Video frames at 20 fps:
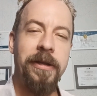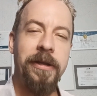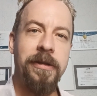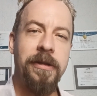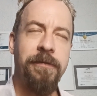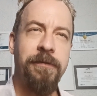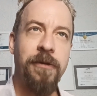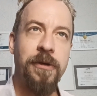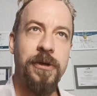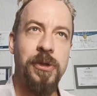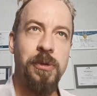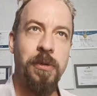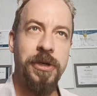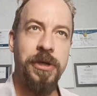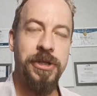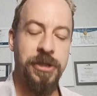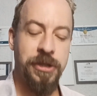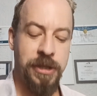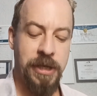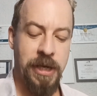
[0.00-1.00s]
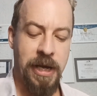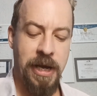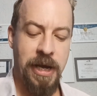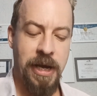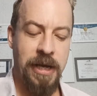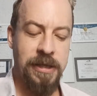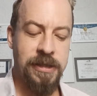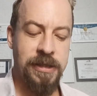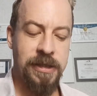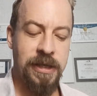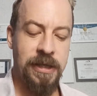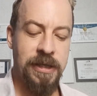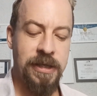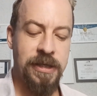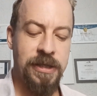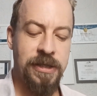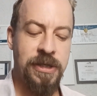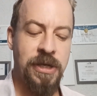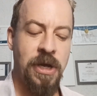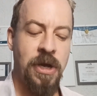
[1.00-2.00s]
the first question to ask
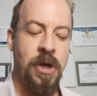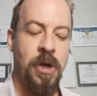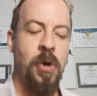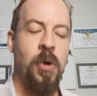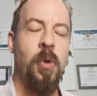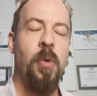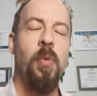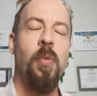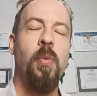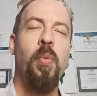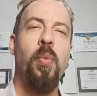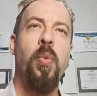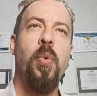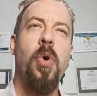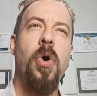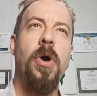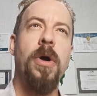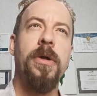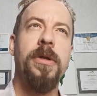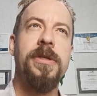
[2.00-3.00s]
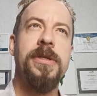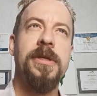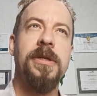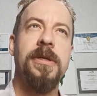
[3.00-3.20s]
is, what